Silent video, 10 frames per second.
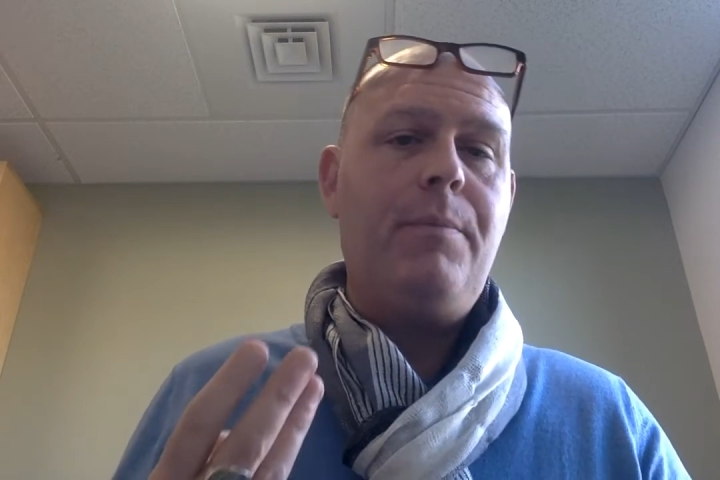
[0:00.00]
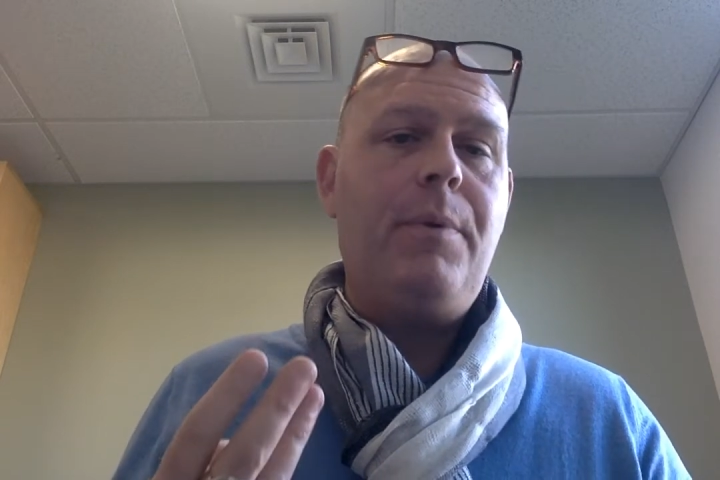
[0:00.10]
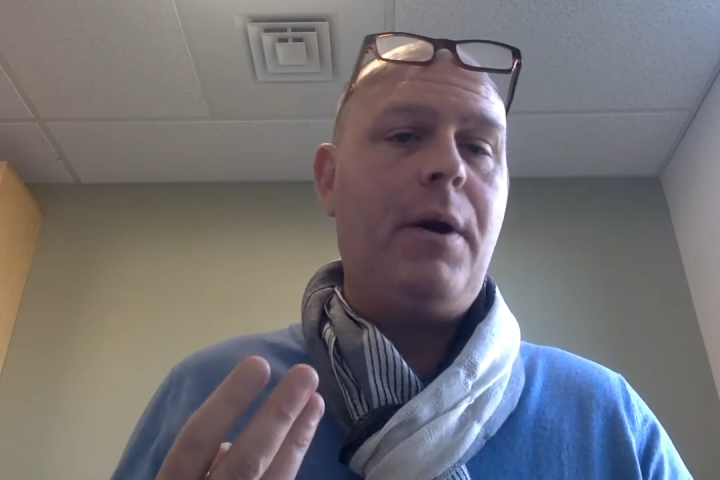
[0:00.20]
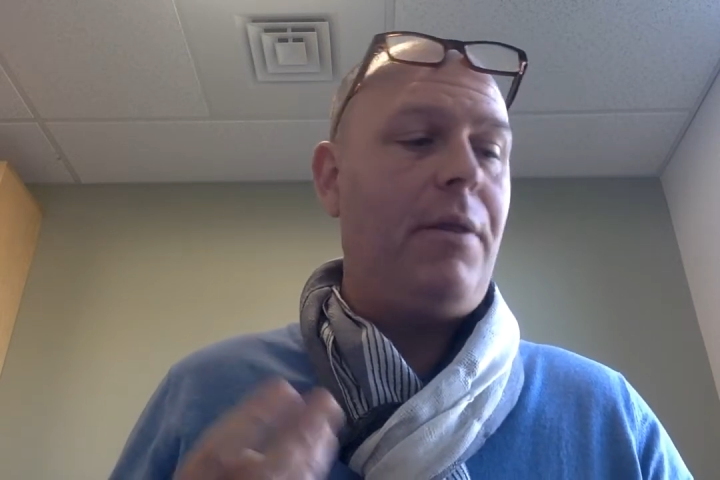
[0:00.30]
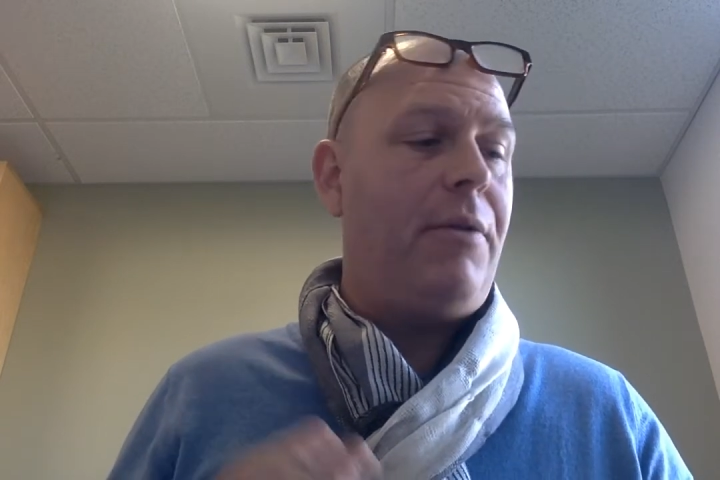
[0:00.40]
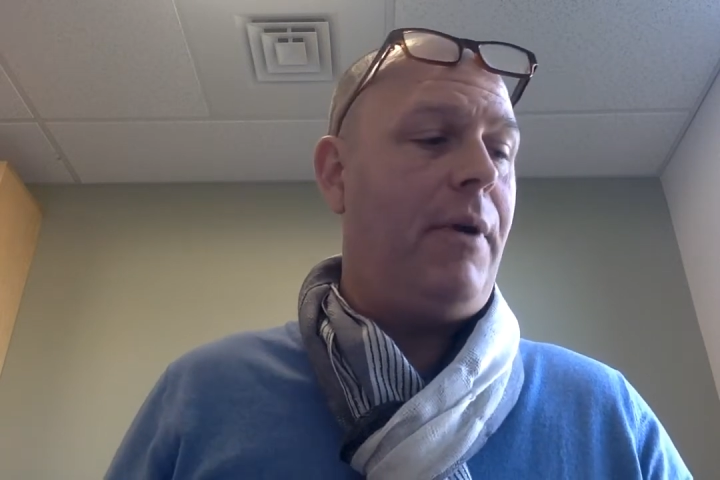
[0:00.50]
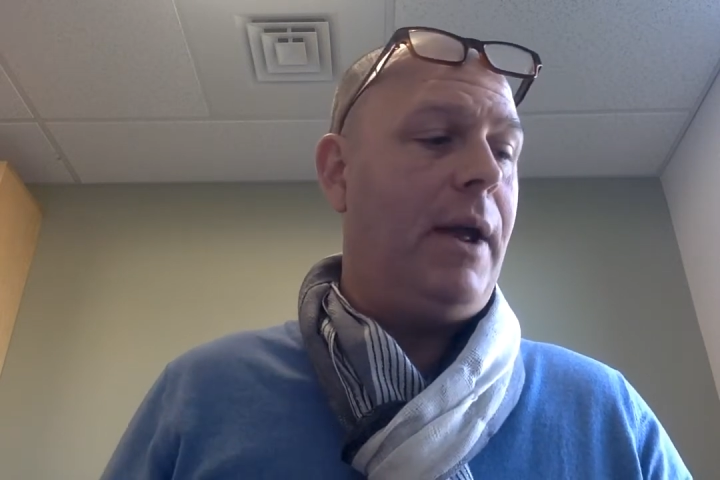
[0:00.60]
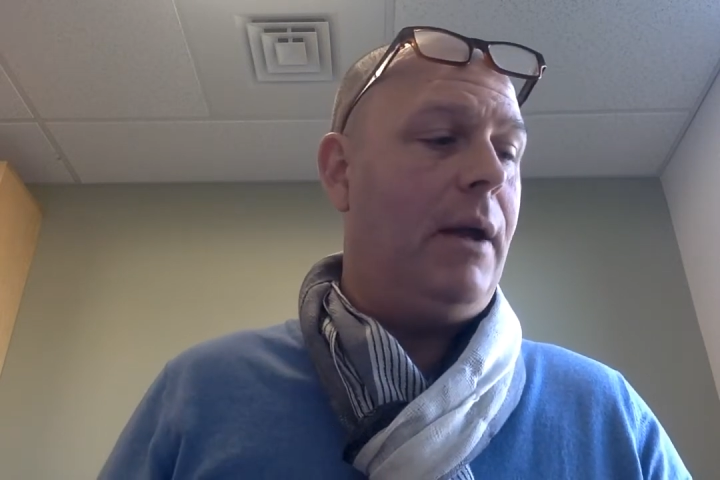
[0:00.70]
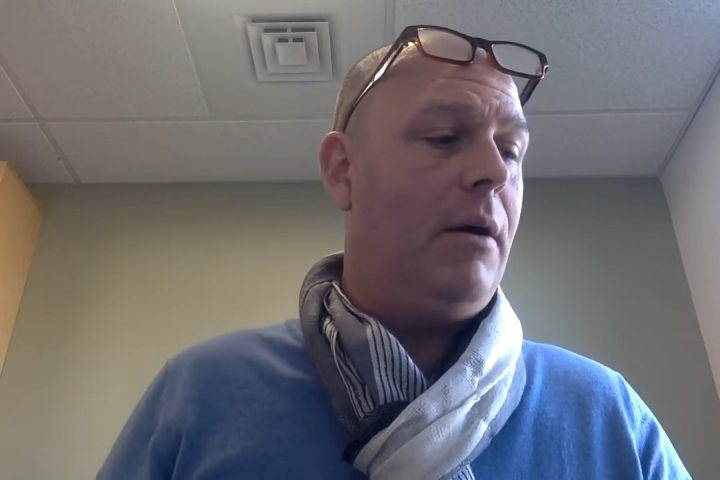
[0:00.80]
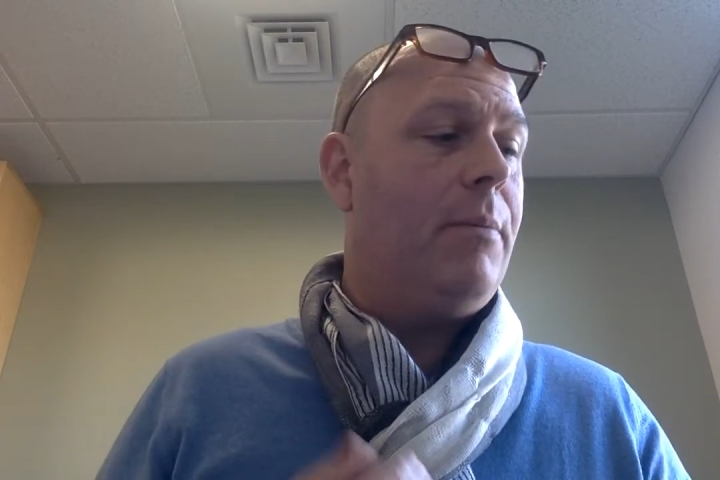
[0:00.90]
Part
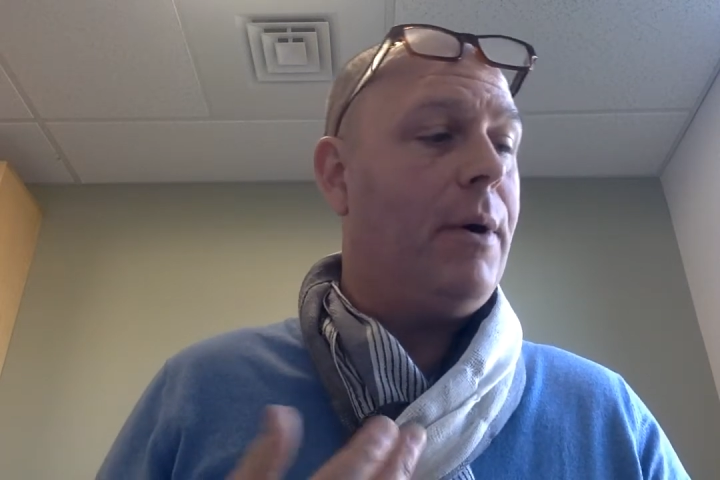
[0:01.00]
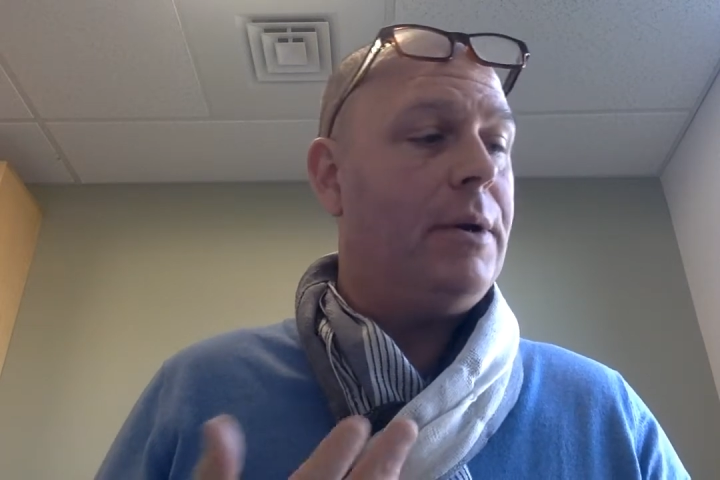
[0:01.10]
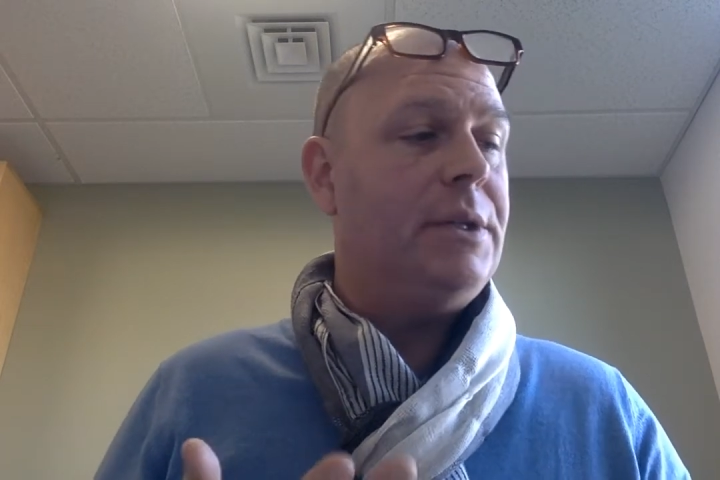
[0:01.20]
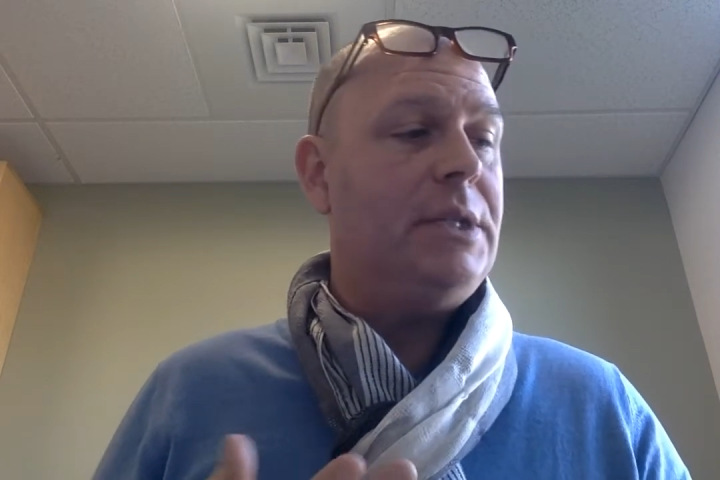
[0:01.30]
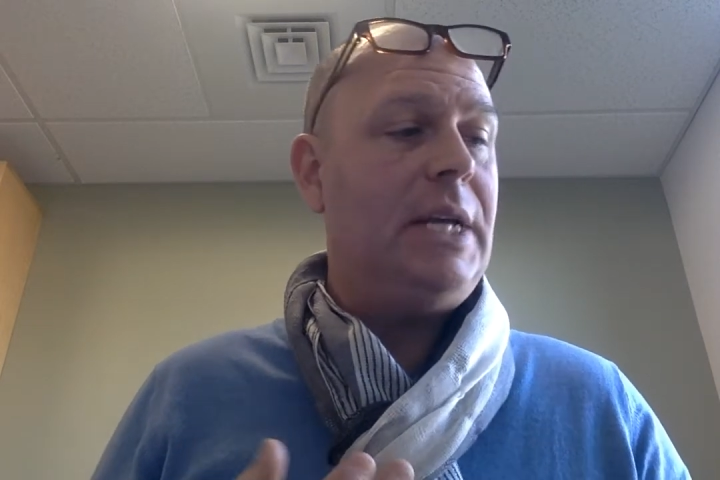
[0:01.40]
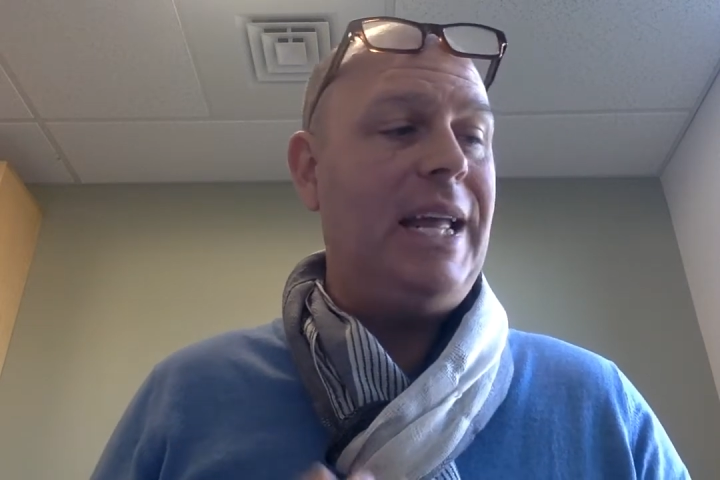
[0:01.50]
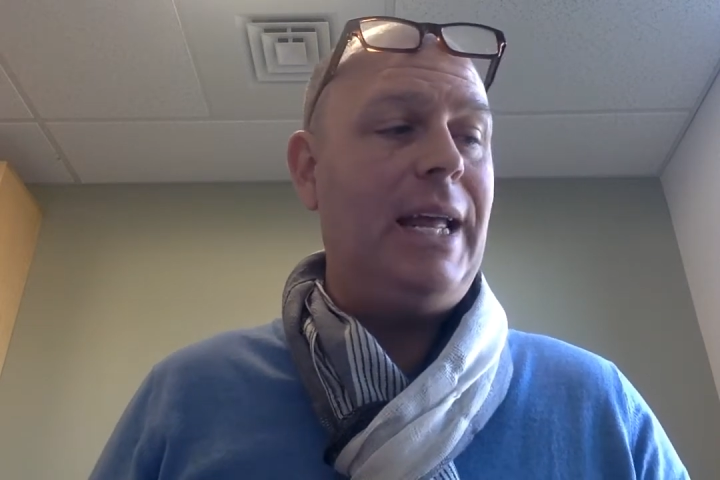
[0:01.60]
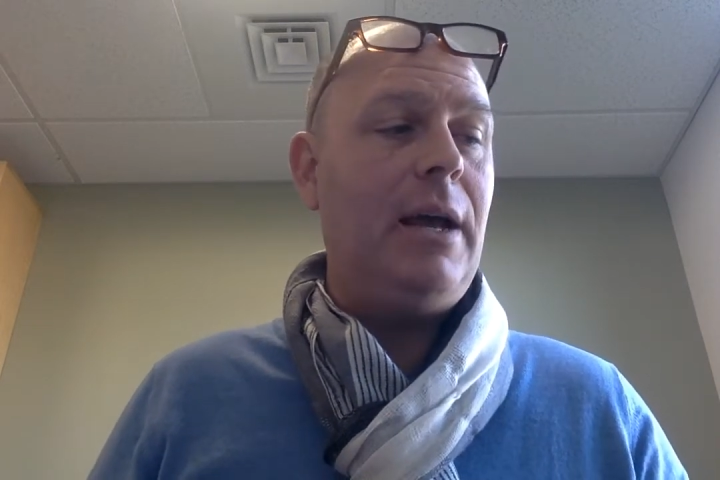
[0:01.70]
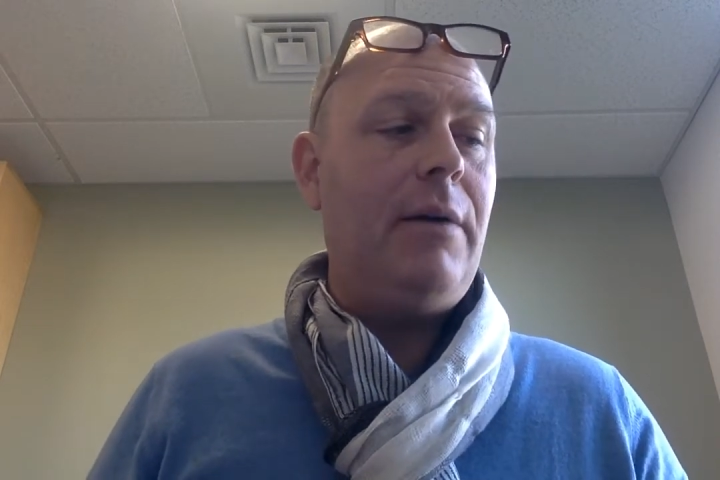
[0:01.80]
3, or part C,